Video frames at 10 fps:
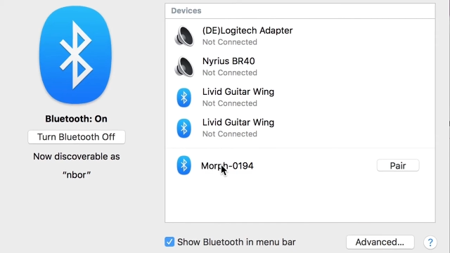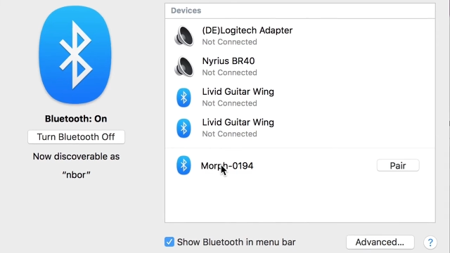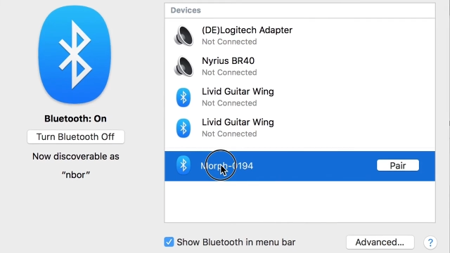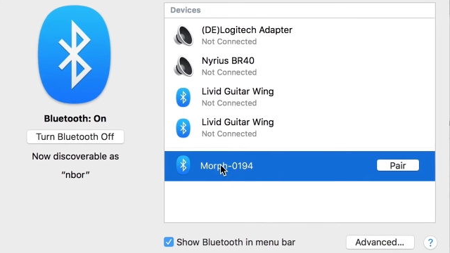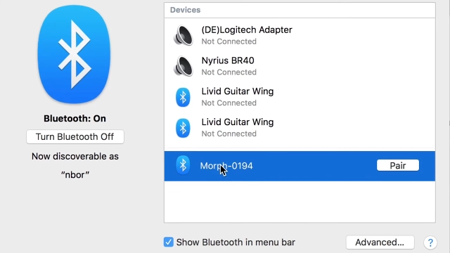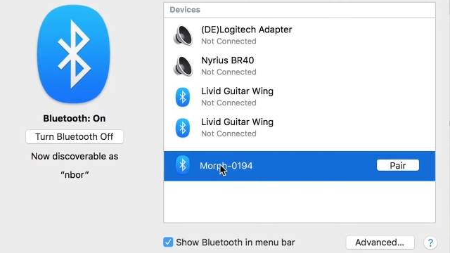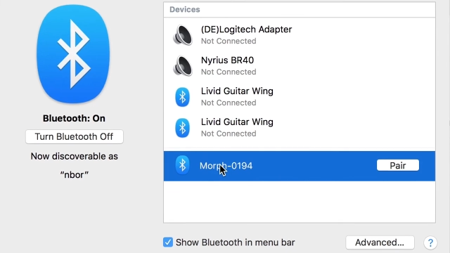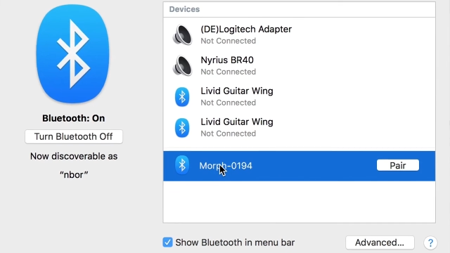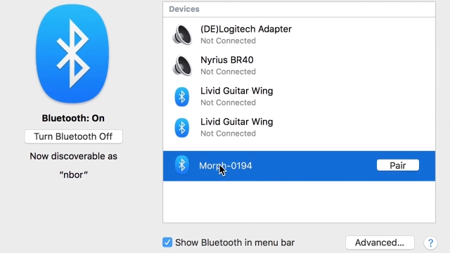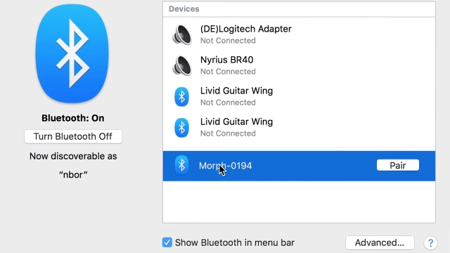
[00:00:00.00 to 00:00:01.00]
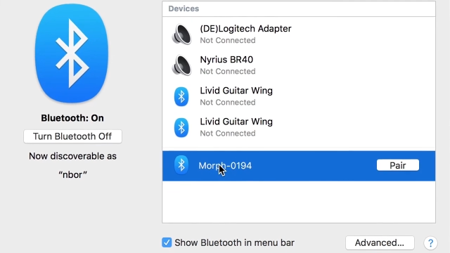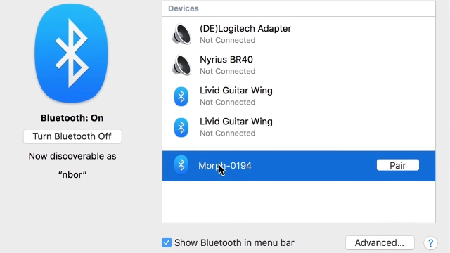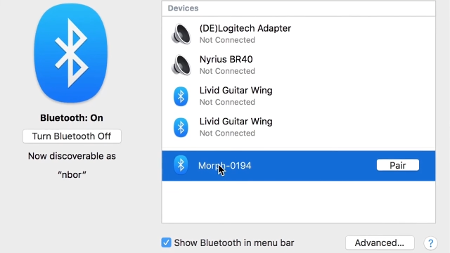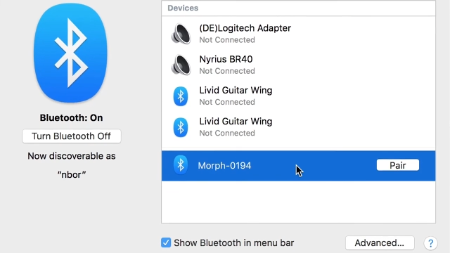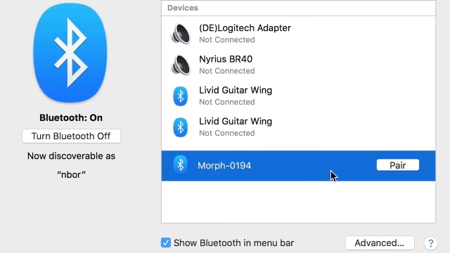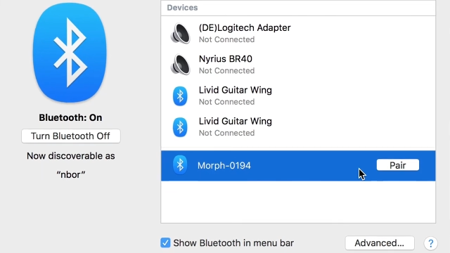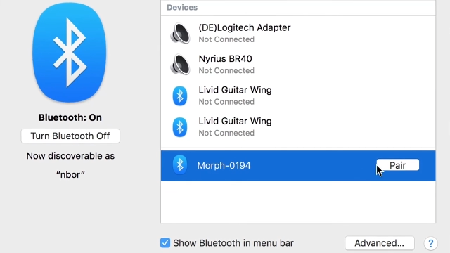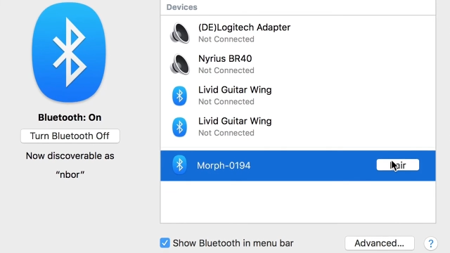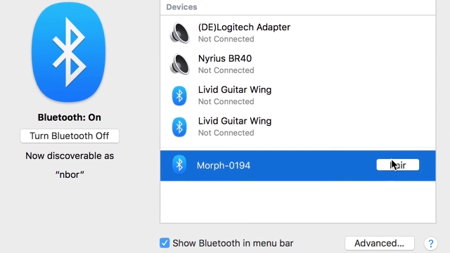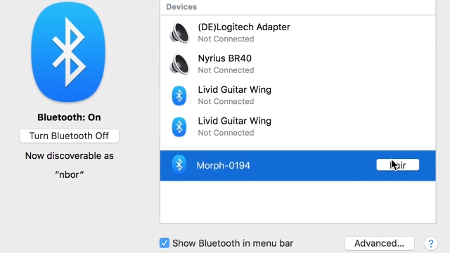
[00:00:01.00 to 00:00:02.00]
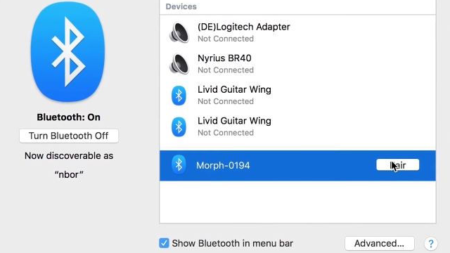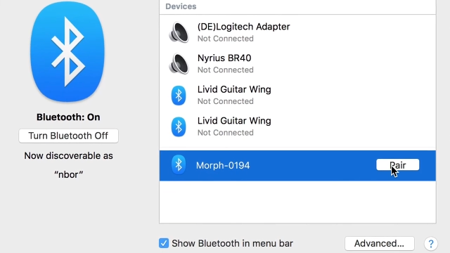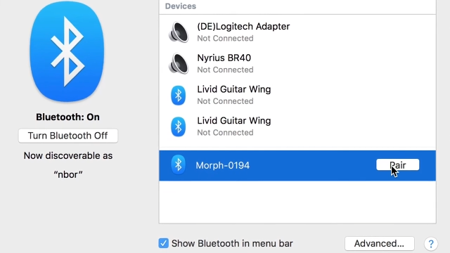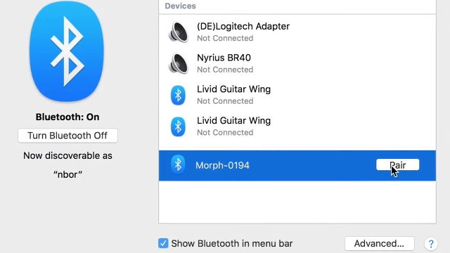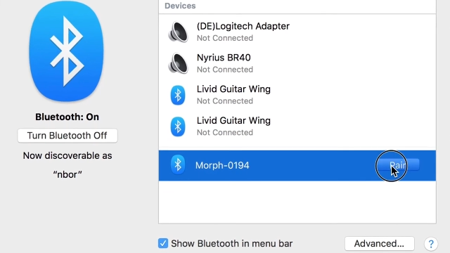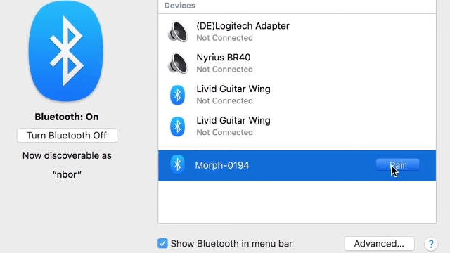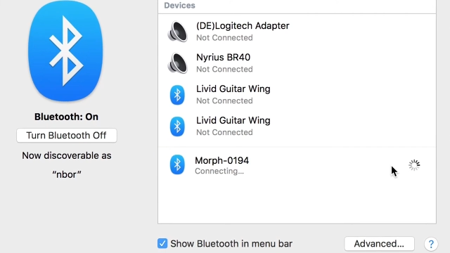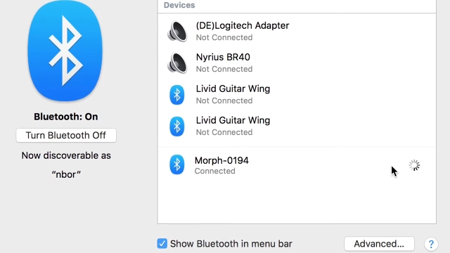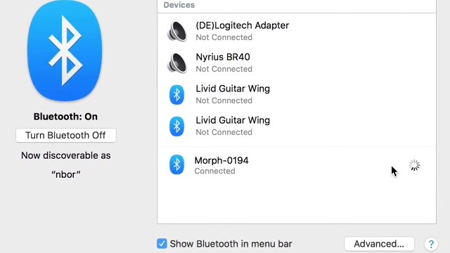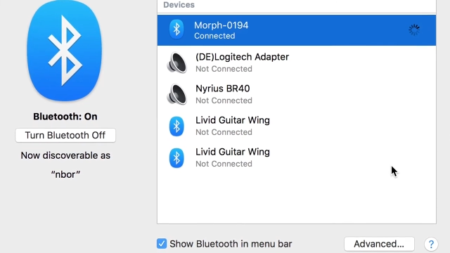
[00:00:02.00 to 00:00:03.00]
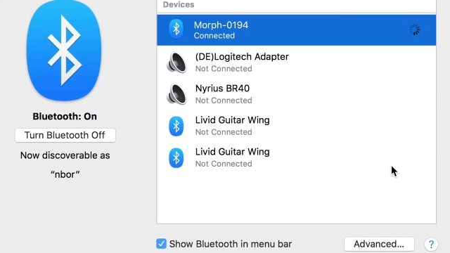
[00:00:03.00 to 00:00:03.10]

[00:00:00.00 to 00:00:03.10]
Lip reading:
Nobody's mouth can be seen.